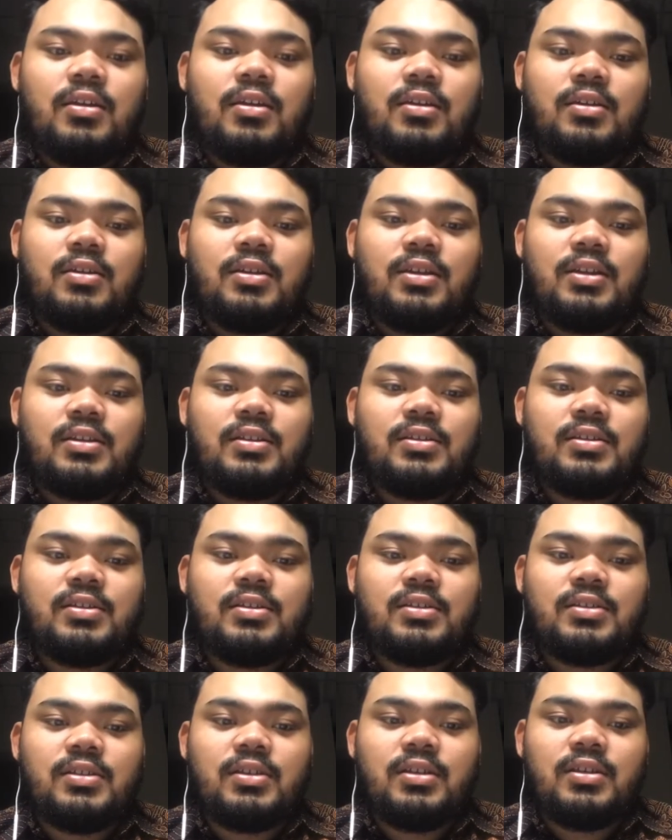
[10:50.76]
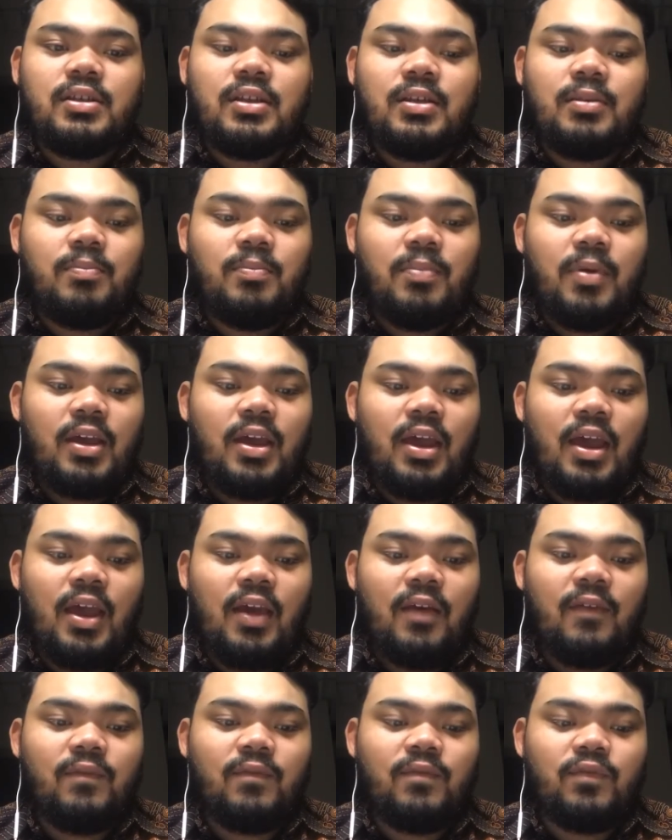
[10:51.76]
This impact
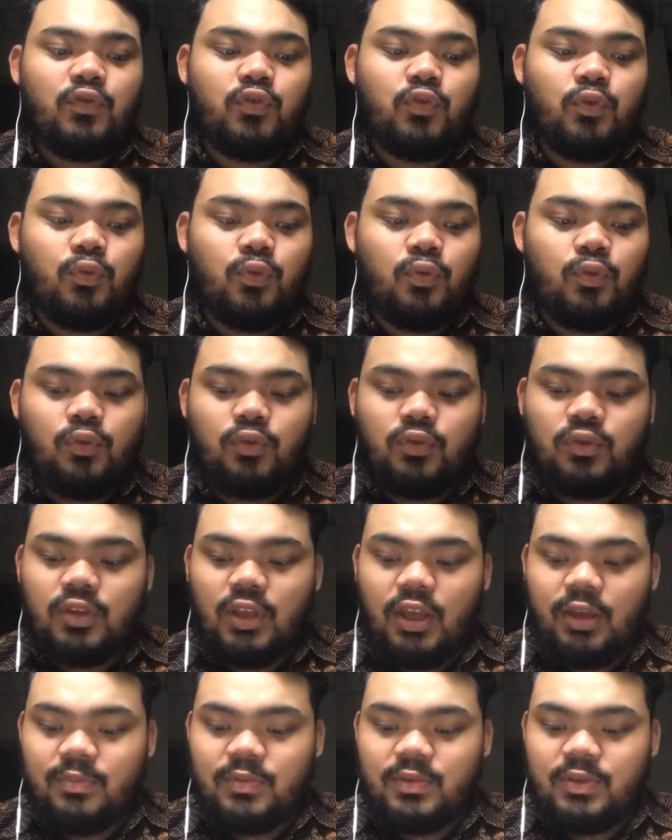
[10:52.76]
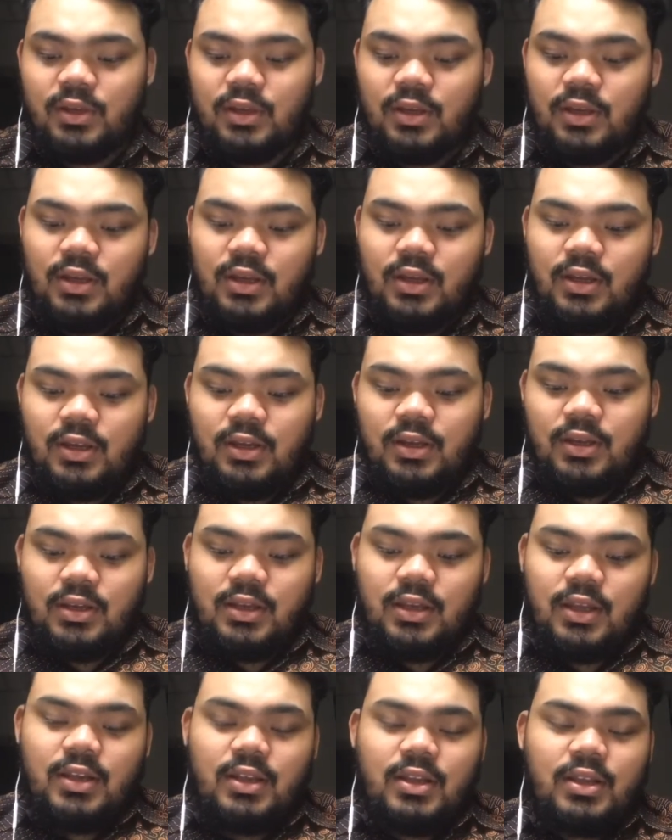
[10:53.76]
have two types,
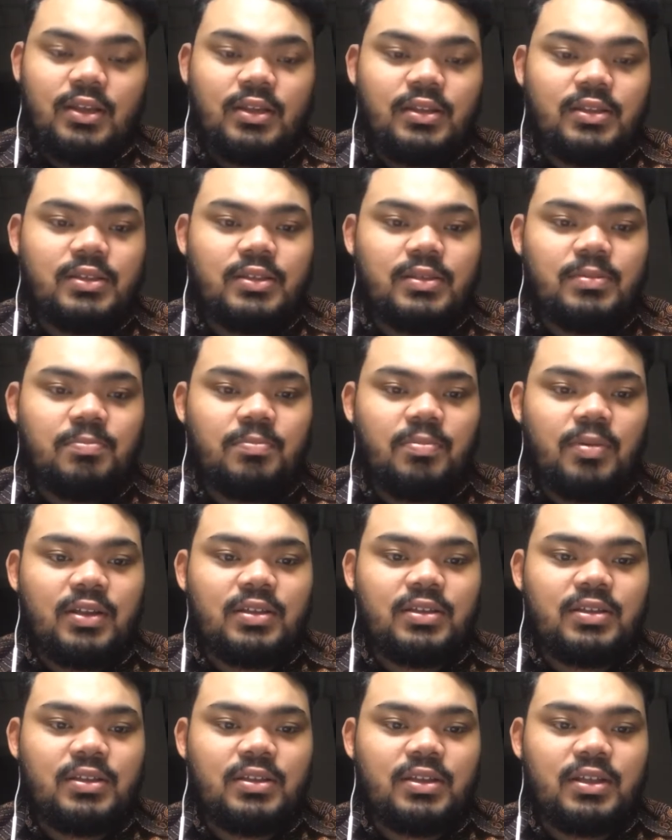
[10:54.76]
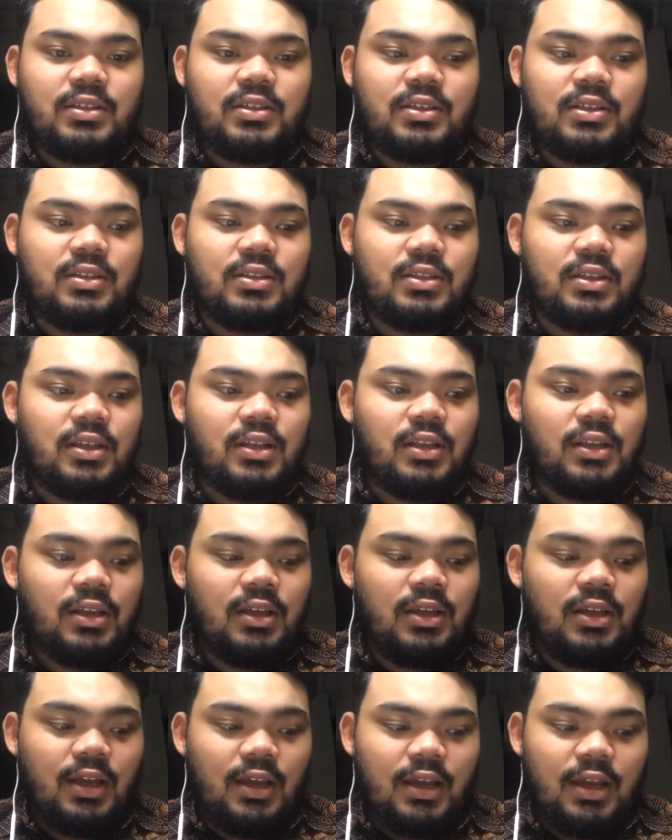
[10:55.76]
that is plasticity
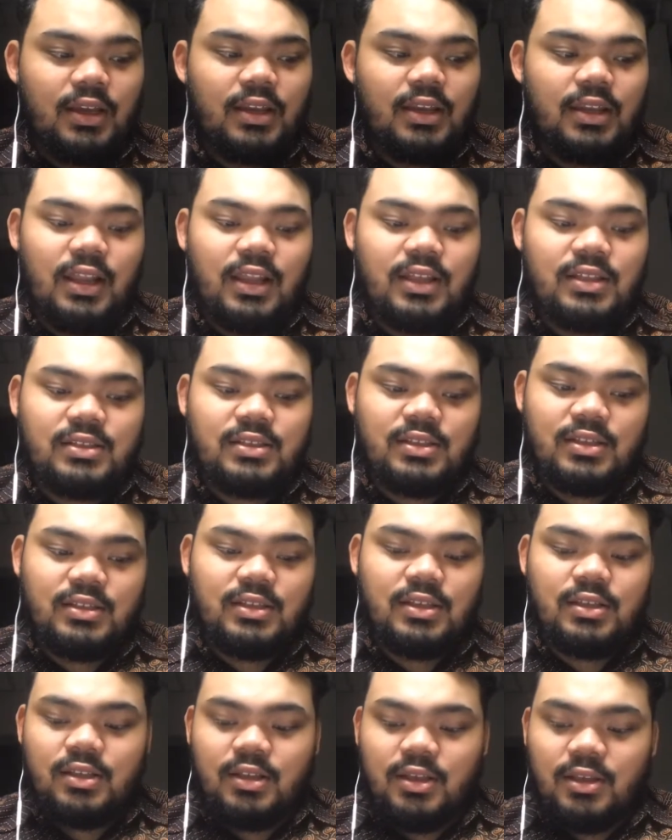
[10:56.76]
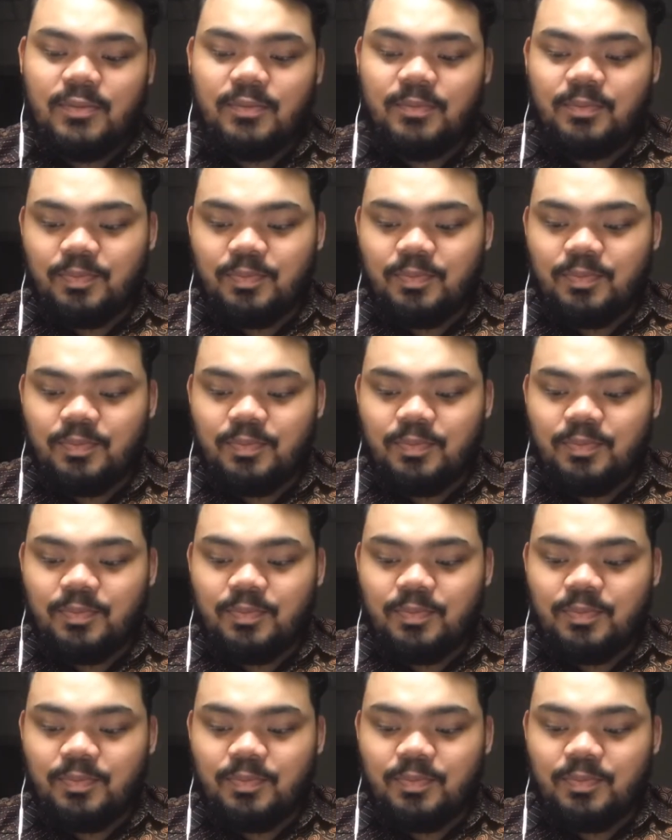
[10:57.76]
and elasticity.